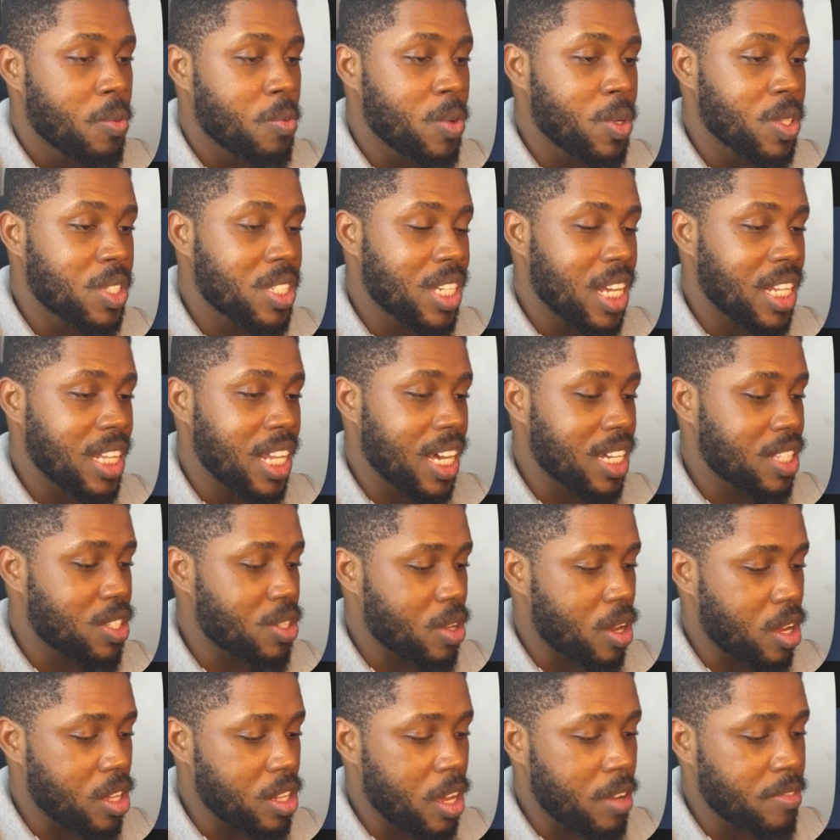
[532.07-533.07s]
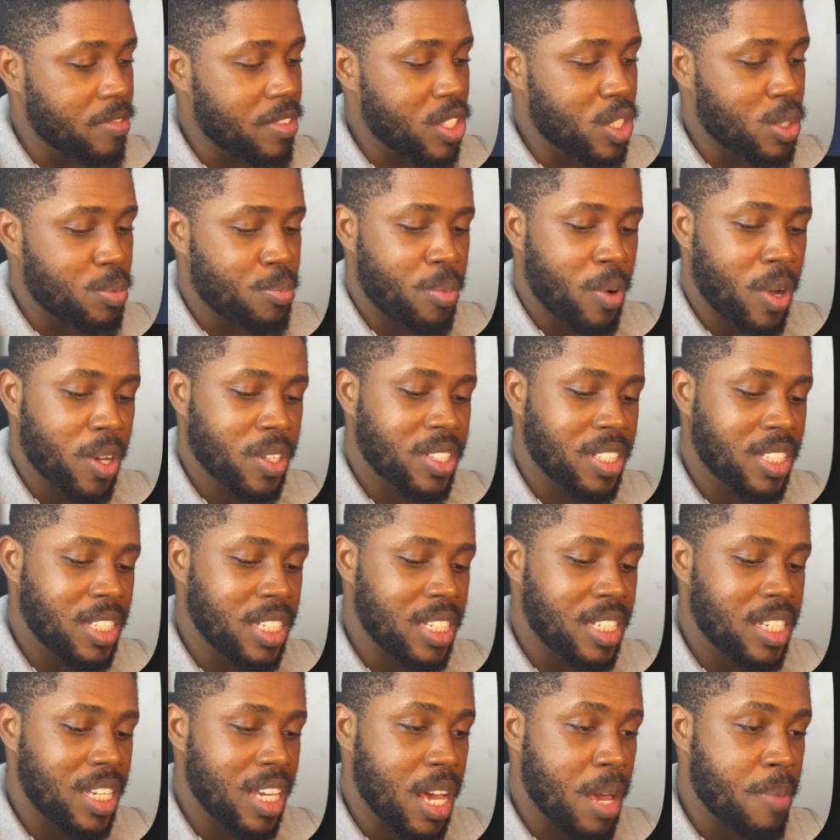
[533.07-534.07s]
We'll select all of these
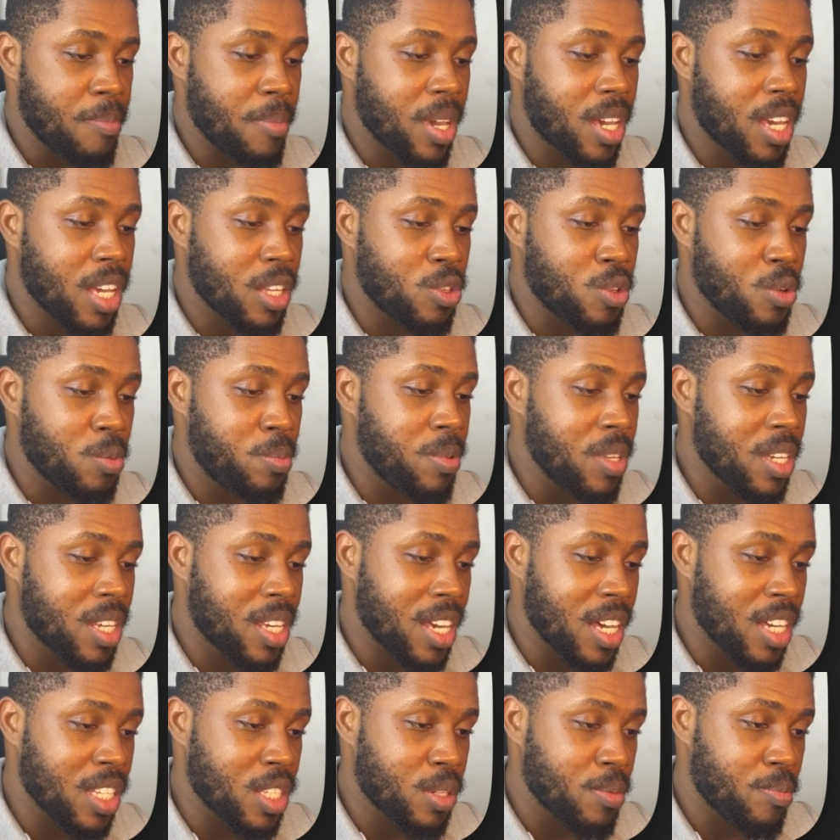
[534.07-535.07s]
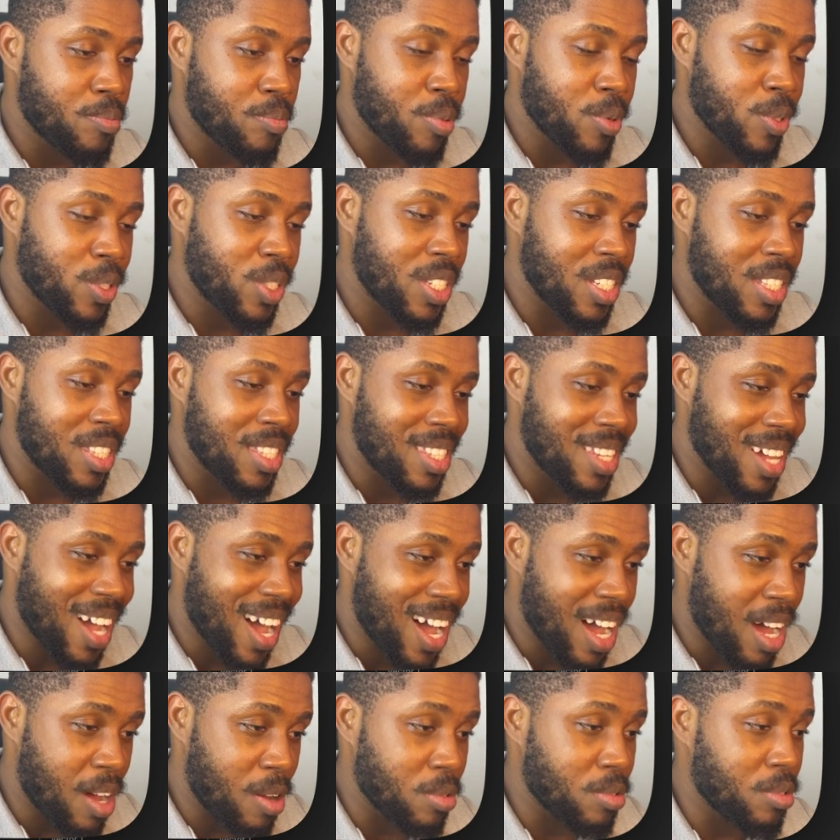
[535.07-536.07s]
boxes here, make a duplicate, push it
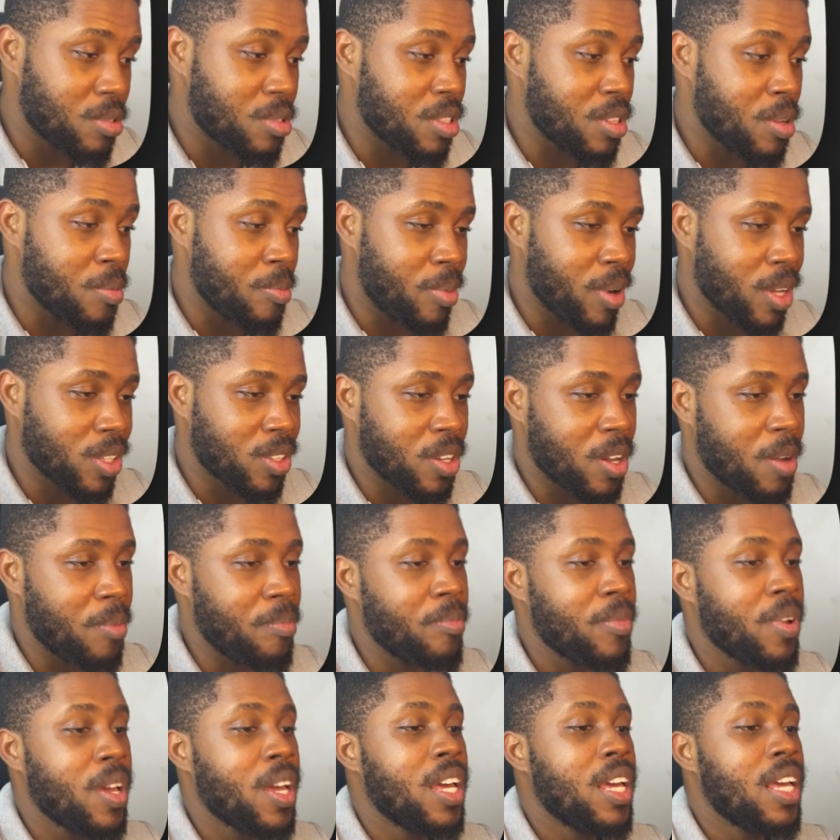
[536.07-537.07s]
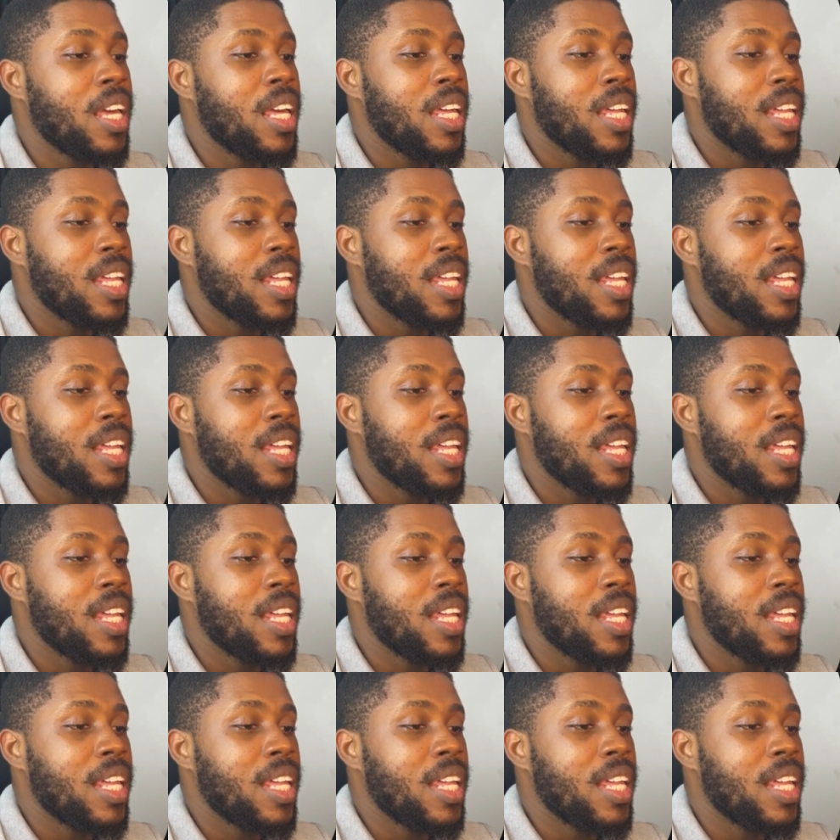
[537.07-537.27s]
down to the bottom.